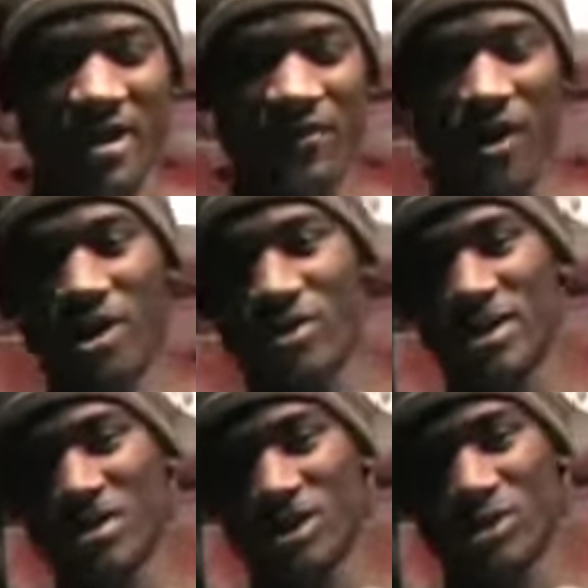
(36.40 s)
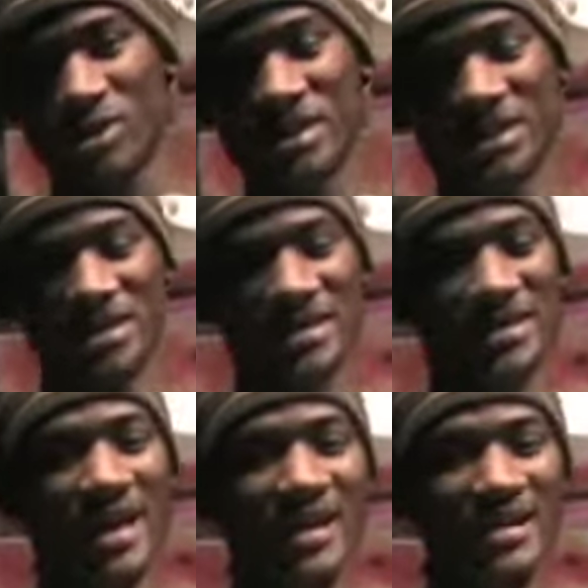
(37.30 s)
following those twins, she
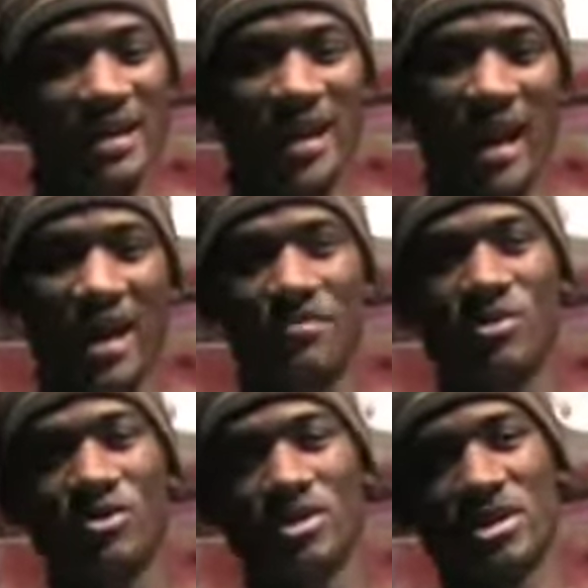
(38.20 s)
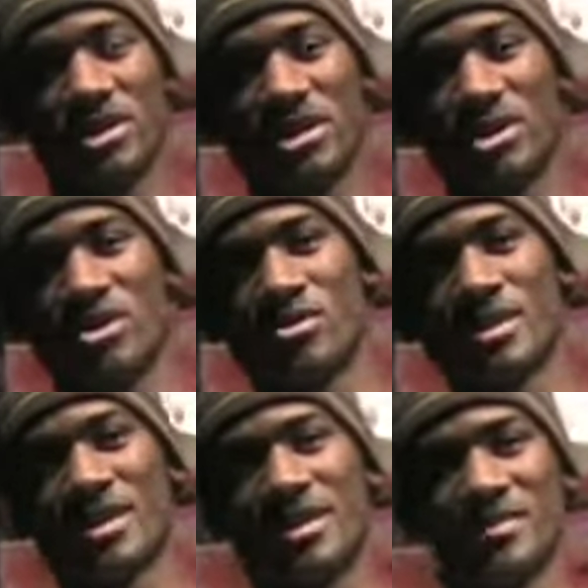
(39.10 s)
decided that I'm going to
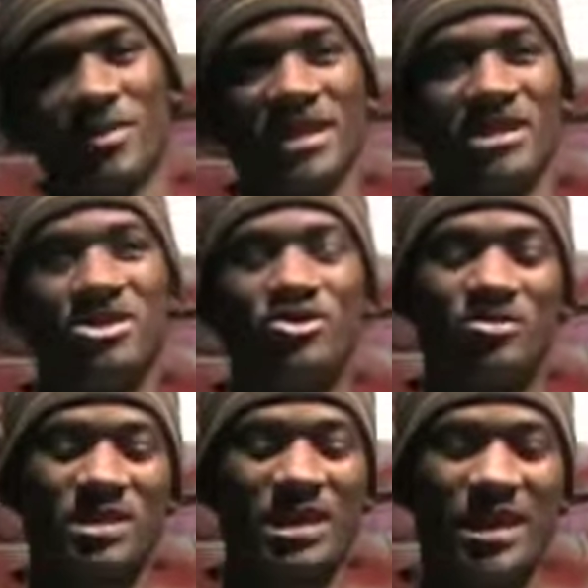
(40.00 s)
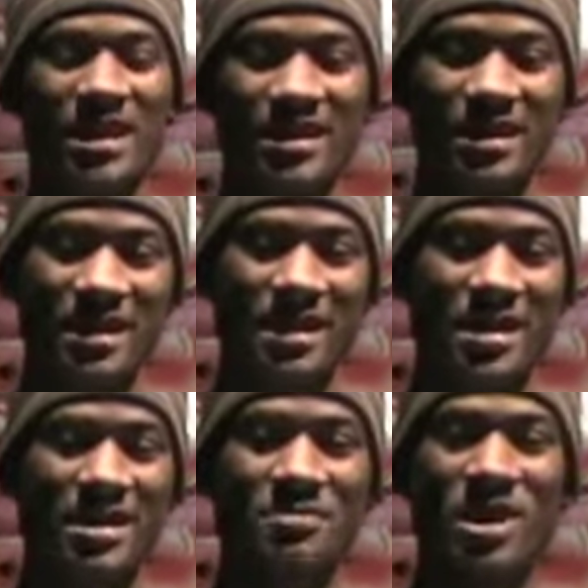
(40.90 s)
go and get my tubes tied
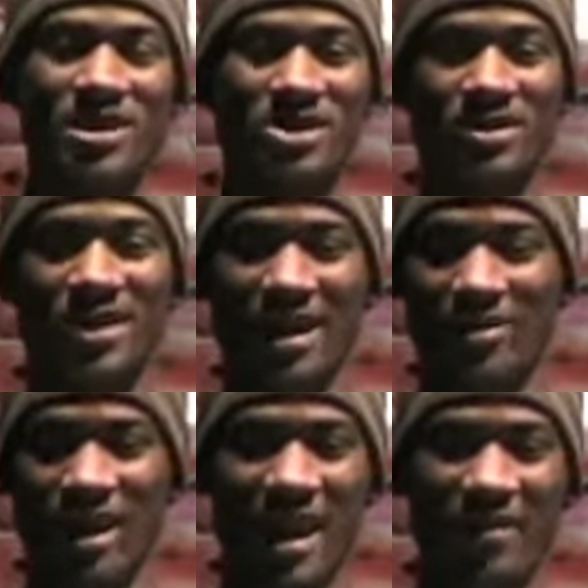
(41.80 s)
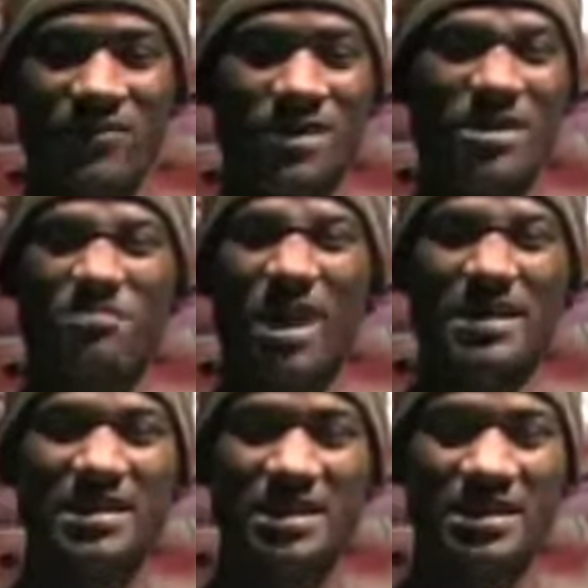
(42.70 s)
and make sure that I don't have
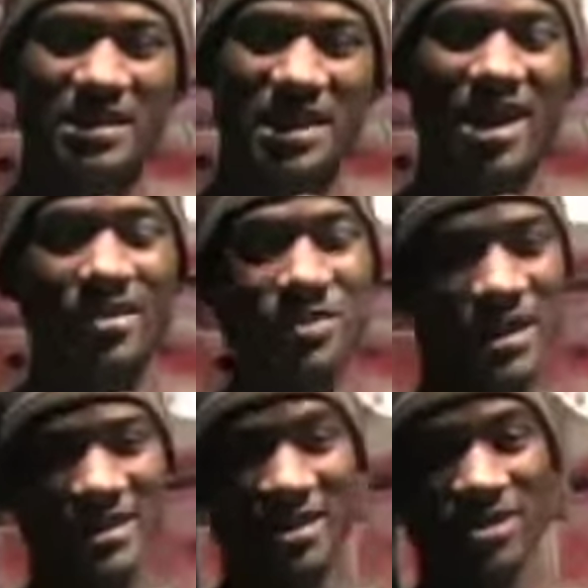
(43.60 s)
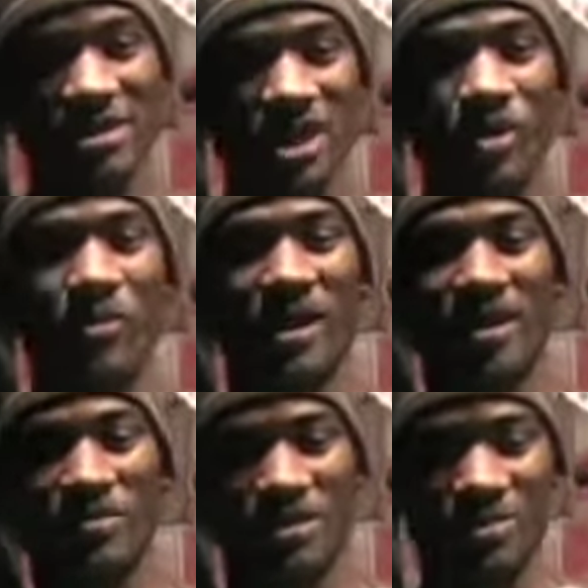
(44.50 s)
my sixth child because there's no way
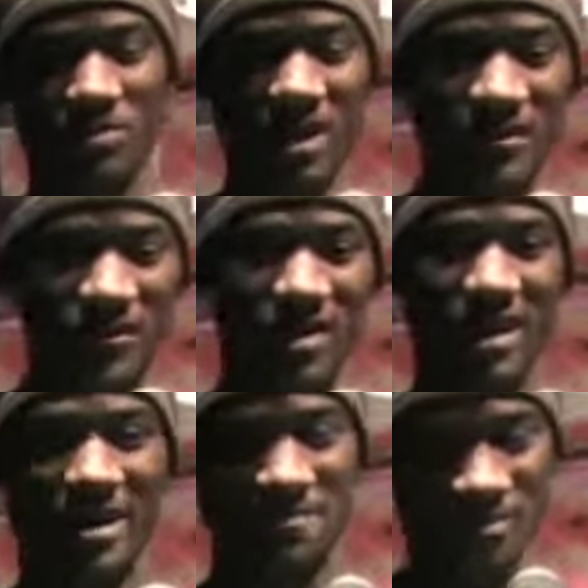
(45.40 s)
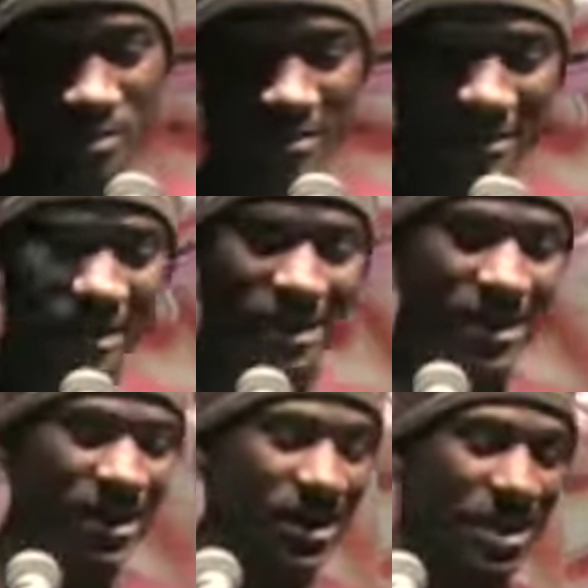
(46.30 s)
I'll be able to pay for that.
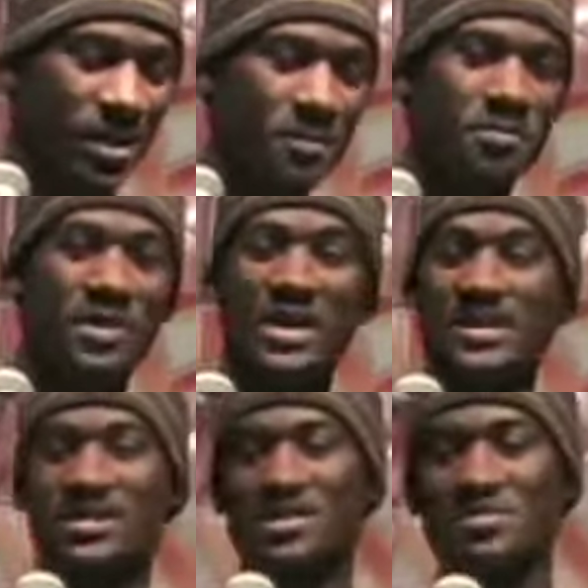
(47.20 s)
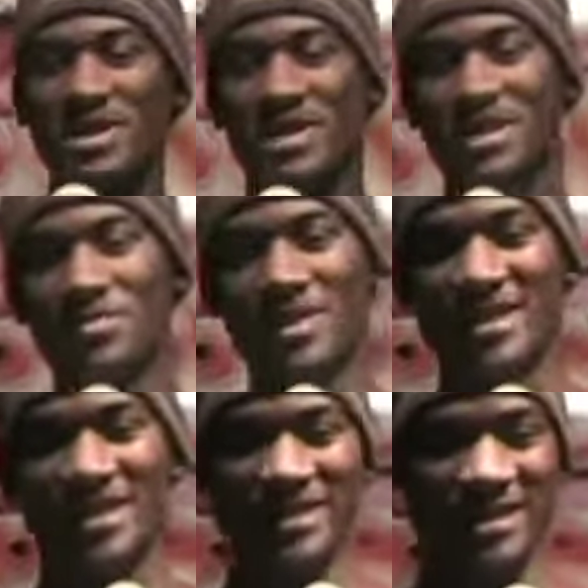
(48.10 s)
But me,
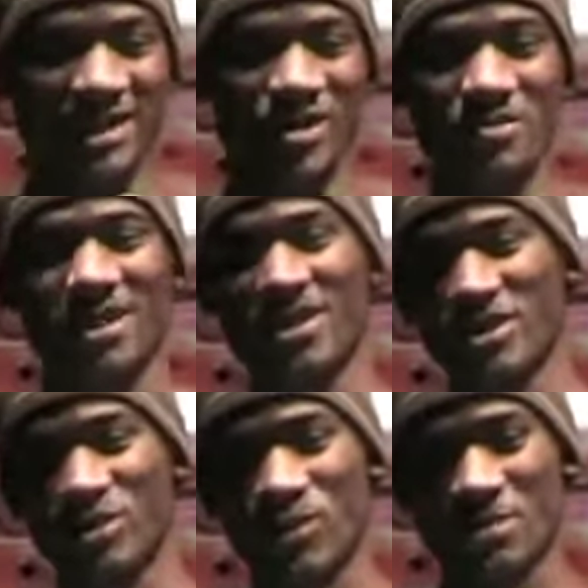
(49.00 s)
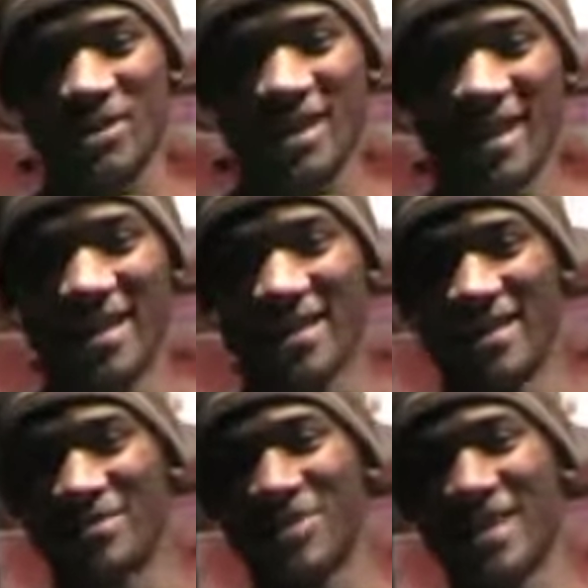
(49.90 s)
being the determined little swimmer that I
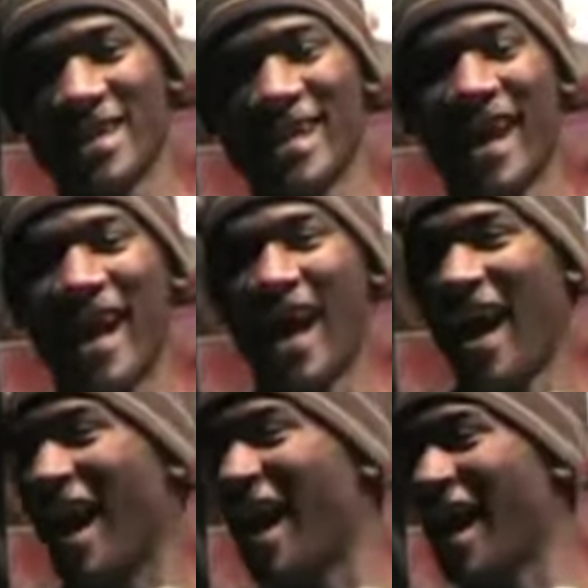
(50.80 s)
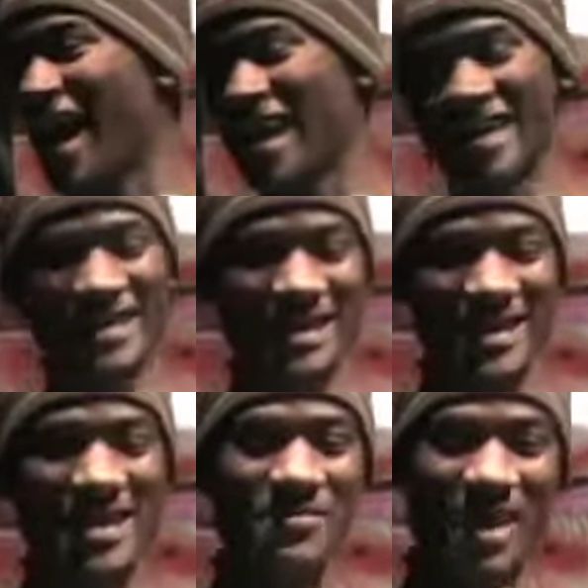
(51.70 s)
am, I
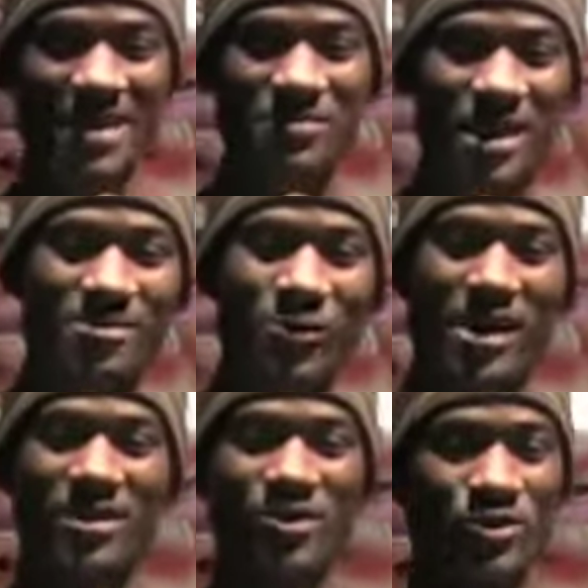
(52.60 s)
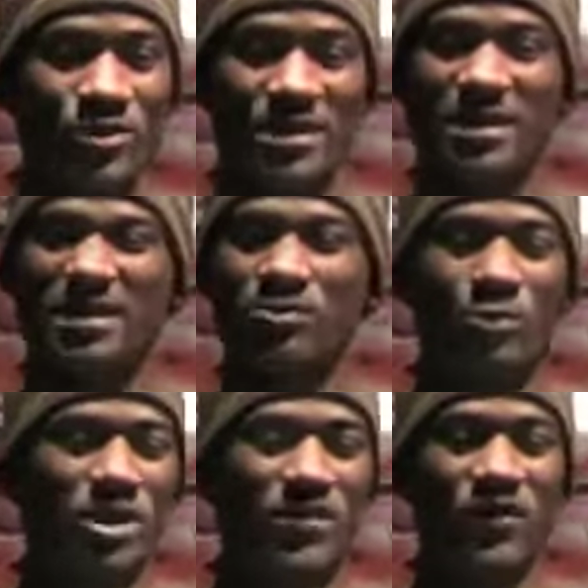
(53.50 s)
made my way through this
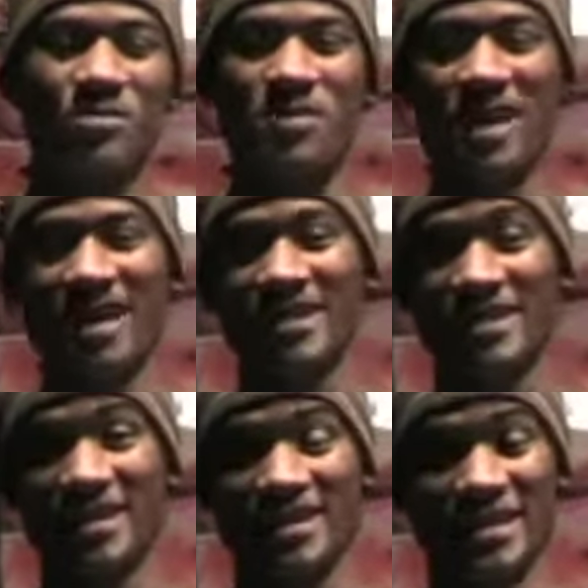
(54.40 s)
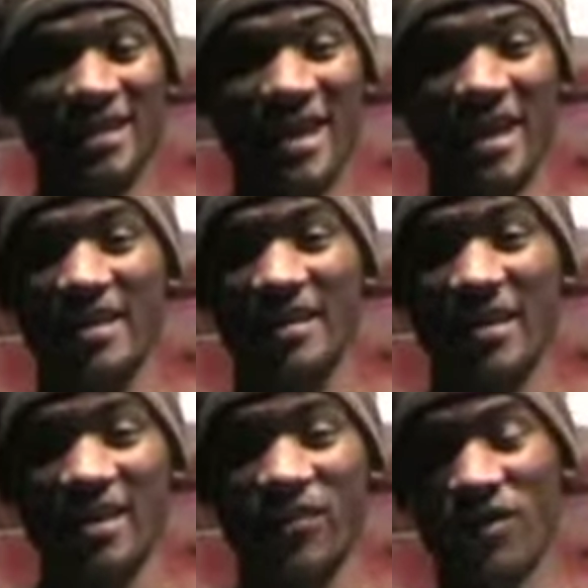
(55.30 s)
wonderful maze and then I
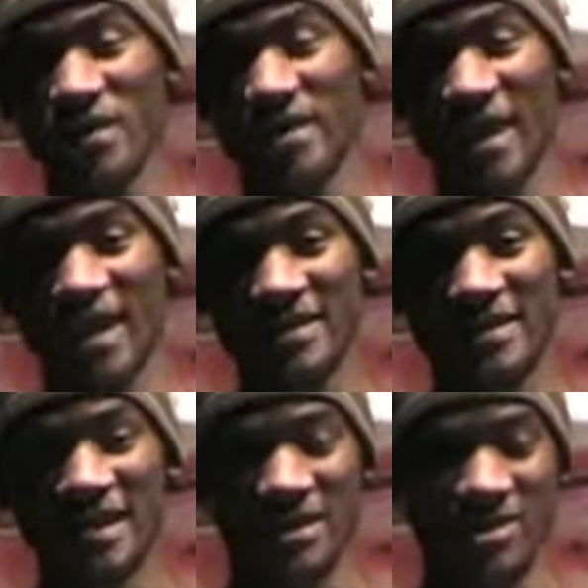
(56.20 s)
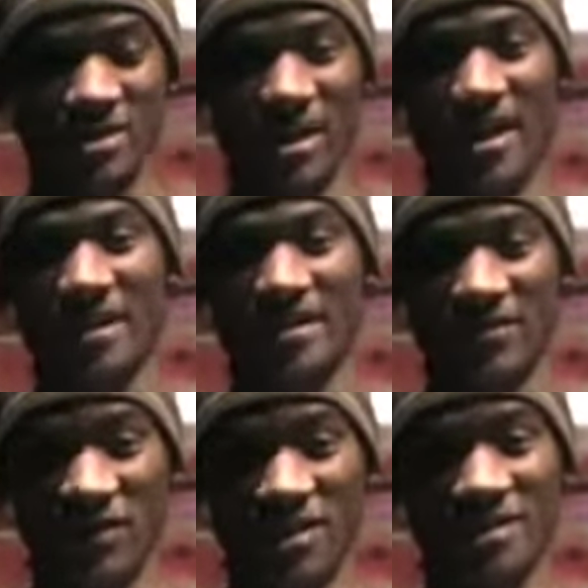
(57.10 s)
fertilized that little egg
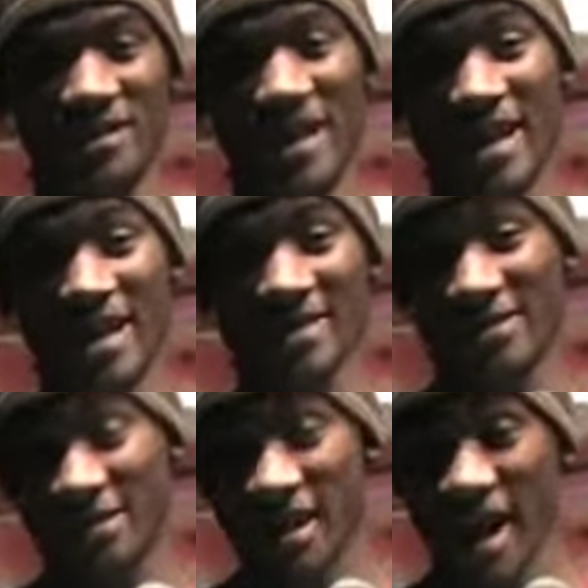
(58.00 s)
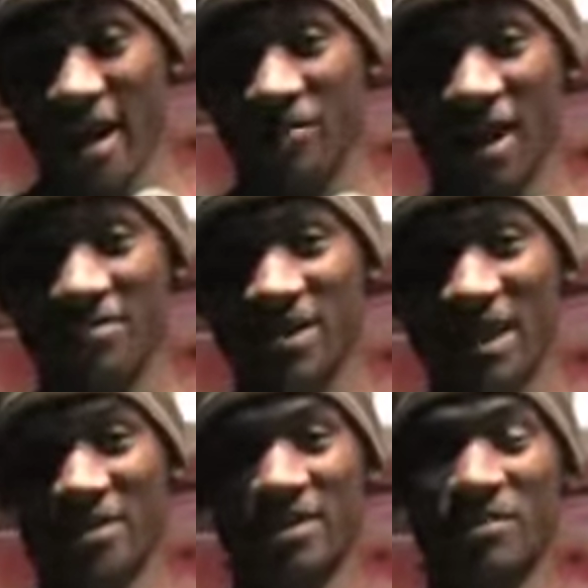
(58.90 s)
of hers and I popped
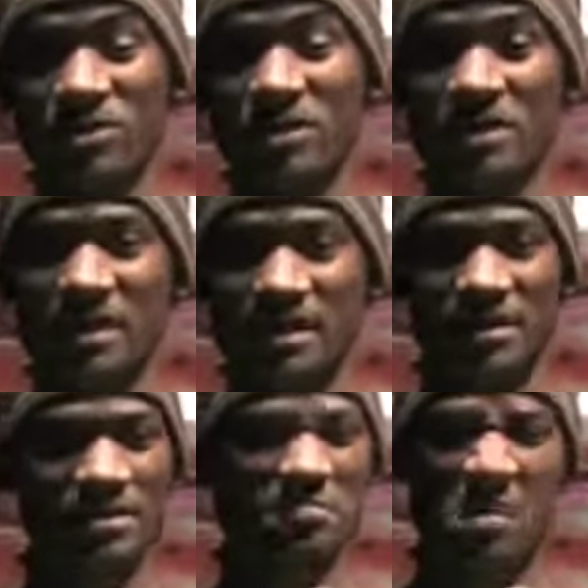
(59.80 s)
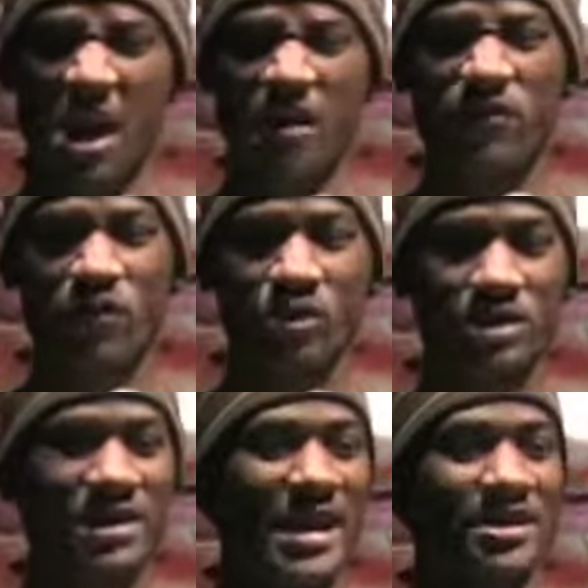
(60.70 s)
out number six. Of
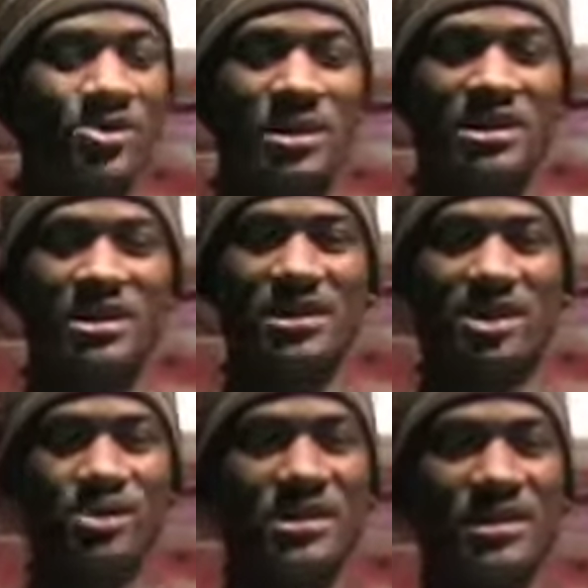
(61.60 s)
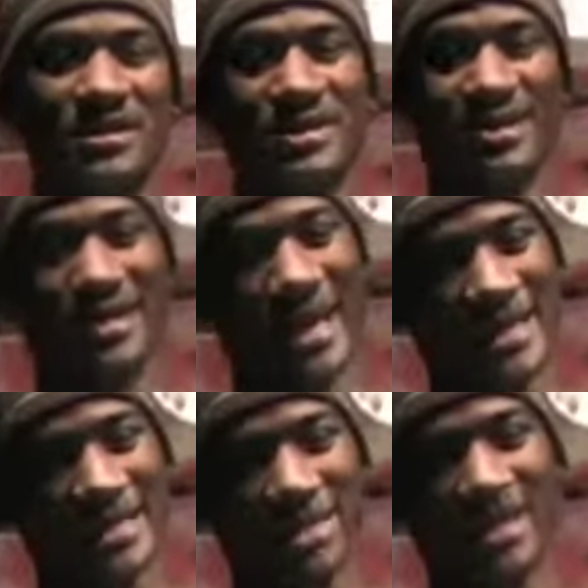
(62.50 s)
course, I don't get to know this until
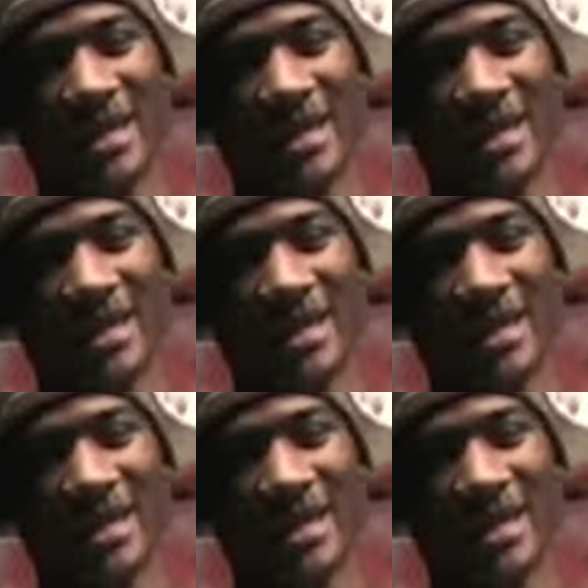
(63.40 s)
last year at